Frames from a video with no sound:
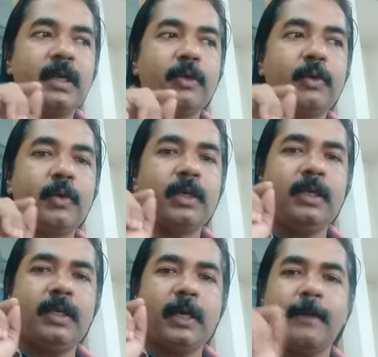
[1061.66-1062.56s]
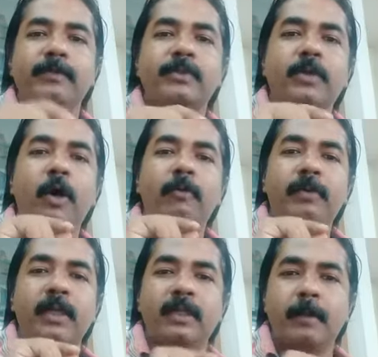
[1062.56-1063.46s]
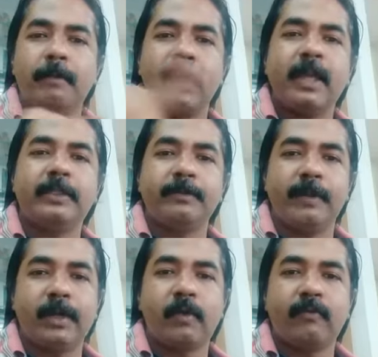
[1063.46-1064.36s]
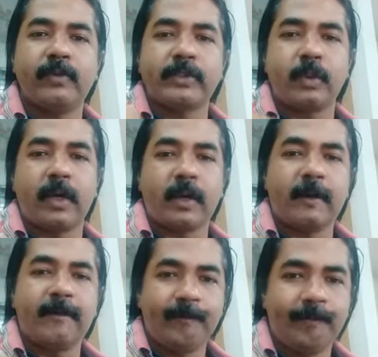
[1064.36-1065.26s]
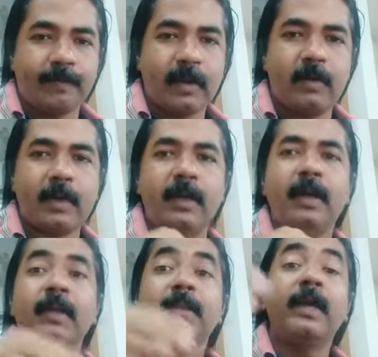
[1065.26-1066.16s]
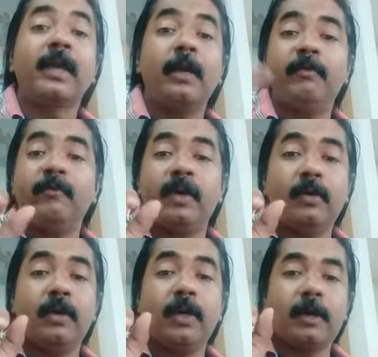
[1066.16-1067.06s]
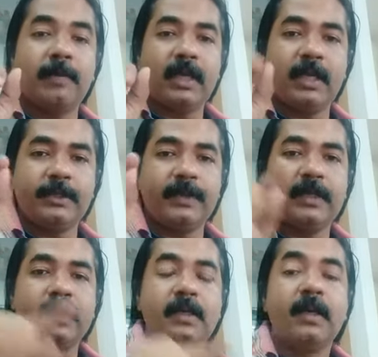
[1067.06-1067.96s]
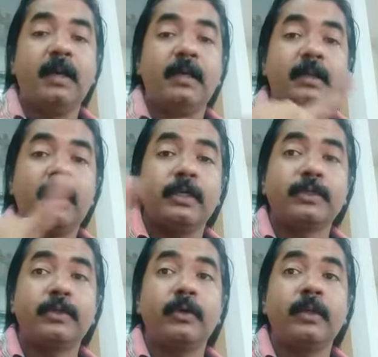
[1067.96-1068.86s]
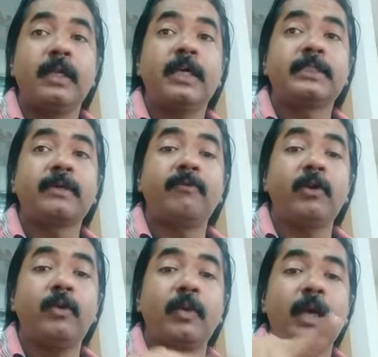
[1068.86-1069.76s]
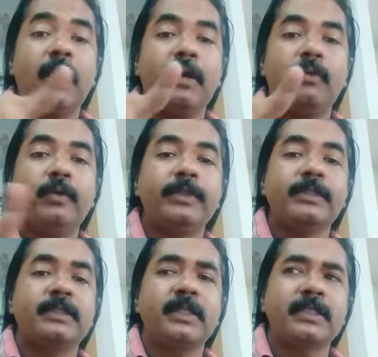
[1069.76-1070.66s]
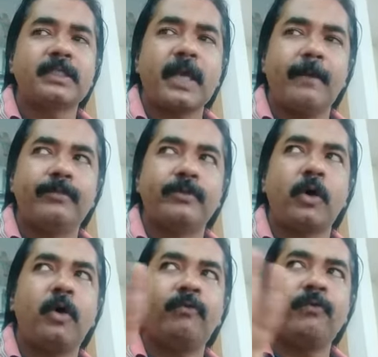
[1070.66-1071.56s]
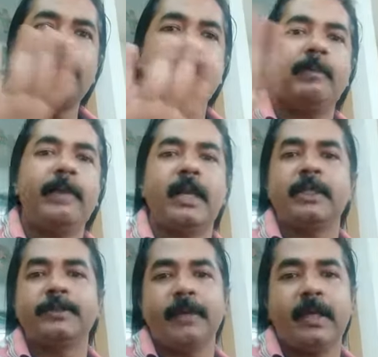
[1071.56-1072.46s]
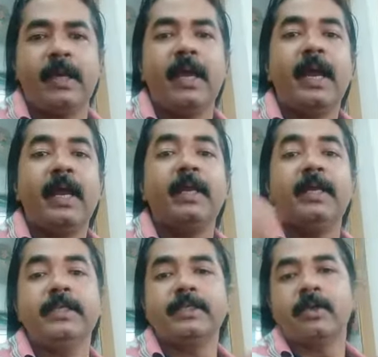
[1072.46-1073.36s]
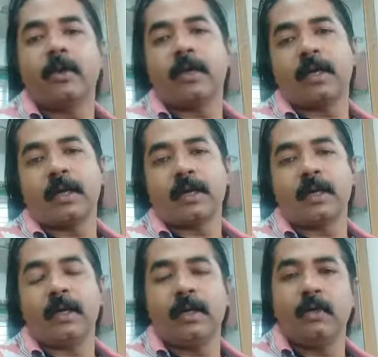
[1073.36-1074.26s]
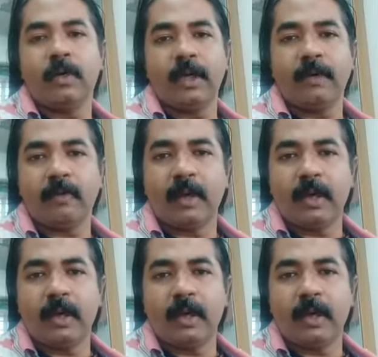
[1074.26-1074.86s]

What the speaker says: totally absorbed in the management of his work. Okay, they can be very good at management. Someone who is just absorbed with management, and he is not looking